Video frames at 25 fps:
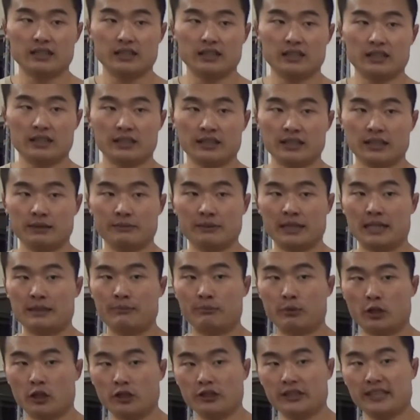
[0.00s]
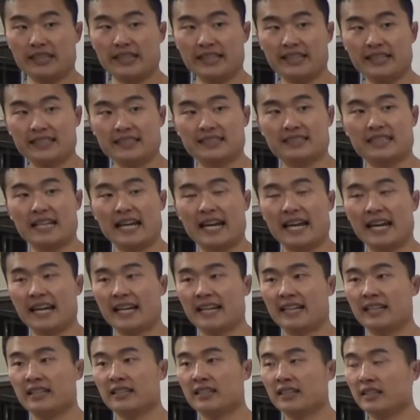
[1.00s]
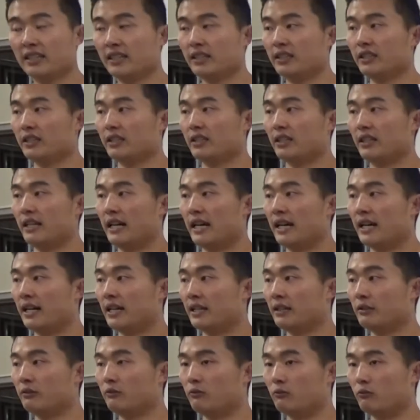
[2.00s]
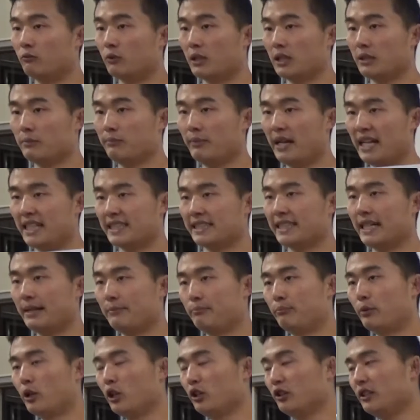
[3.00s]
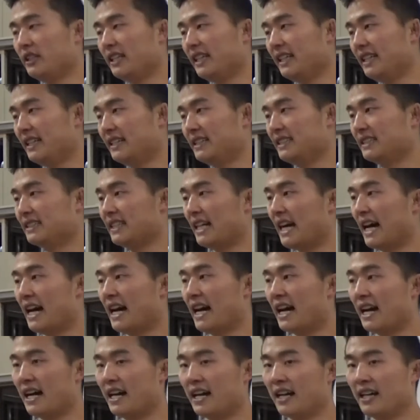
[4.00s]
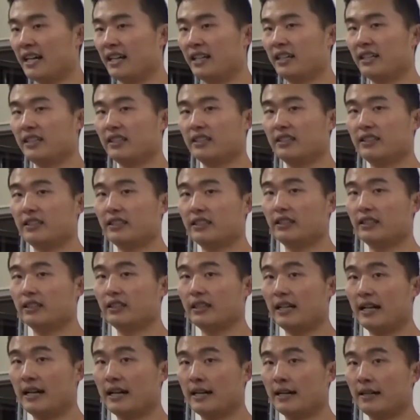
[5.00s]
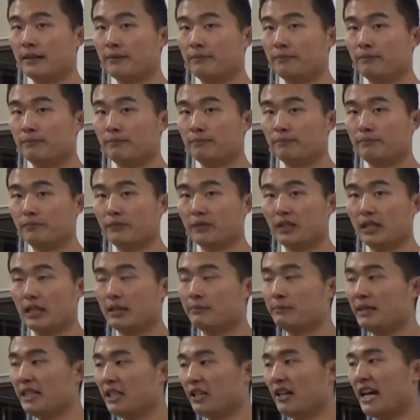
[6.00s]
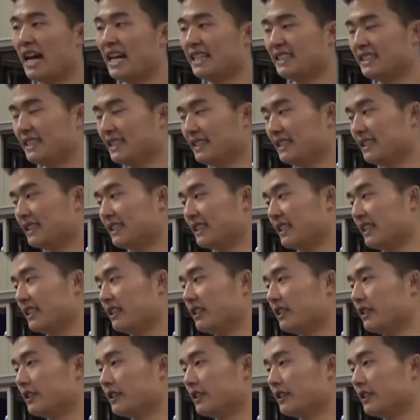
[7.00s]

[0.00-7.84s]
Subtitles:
learning about proteins, and what makes up proteins are amino acids.